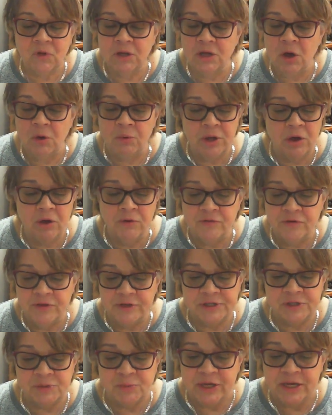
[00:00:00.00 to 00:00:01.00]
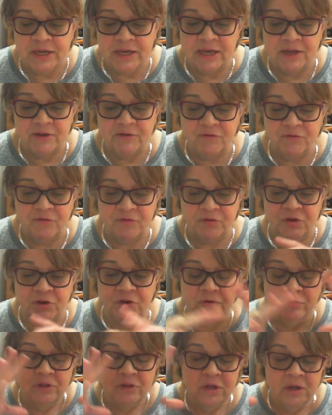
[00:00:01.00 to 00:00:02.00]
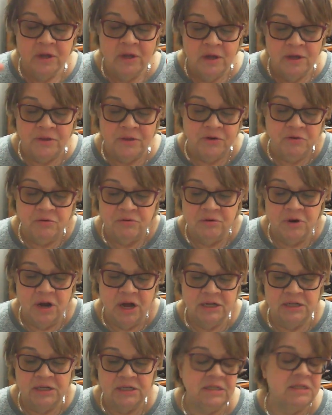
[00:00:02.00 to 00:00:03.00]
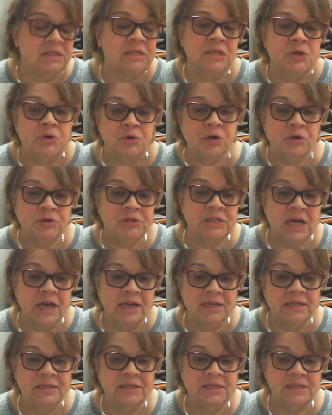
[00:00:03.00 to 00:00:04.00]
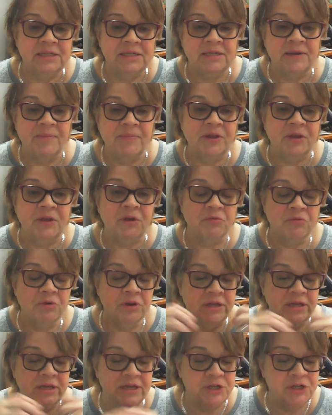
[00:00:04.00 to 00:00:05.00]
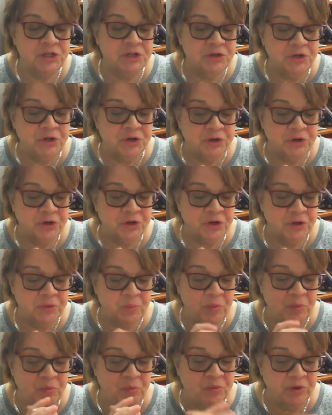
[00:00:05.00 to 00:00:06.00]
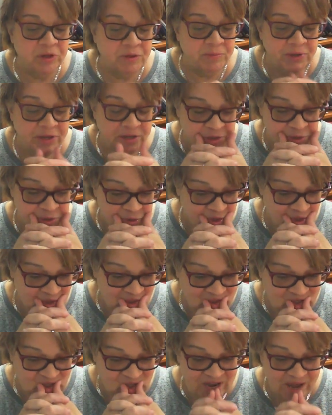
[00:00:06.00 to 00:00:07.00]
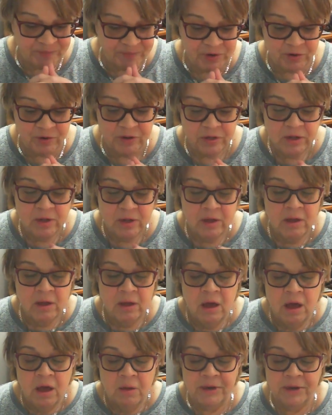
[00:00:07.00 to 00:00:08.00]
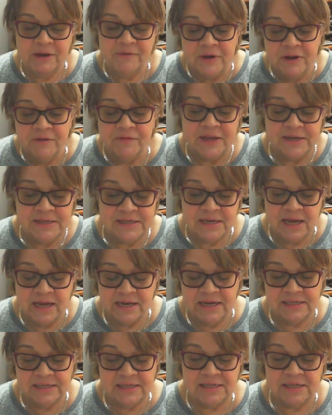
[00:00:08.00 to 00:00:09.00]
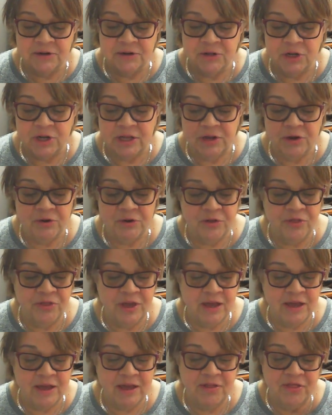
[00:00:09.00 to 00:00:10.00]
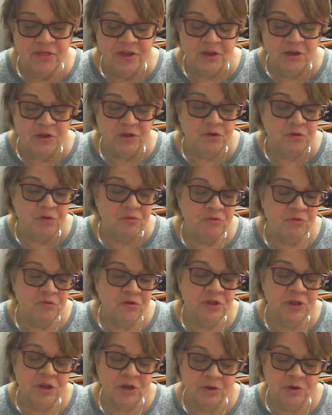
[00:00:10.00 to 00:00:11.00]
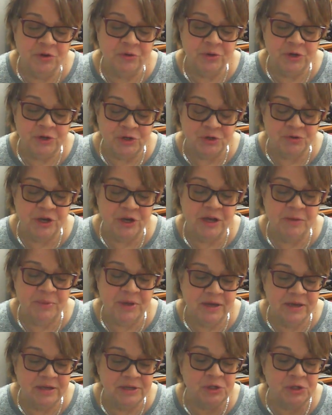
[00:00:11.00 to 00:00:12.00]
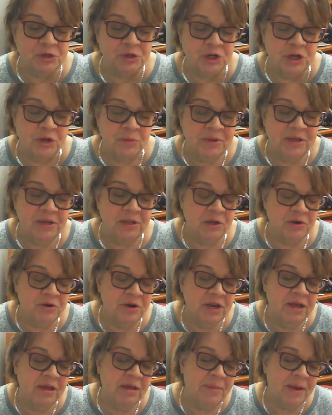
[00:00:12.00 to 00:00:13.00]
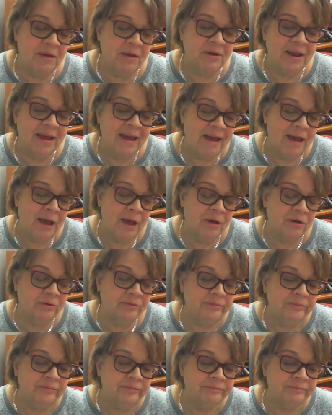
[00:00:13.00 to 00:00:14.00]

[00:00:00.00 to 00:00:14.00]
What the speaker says: going over this week. If, the neurons, the neuroscience is something you're really into, you're going to really be enjoying this chapter. But even if that's not necessarily your thing, I think you're really going to enjoy it because you're going to be learning about how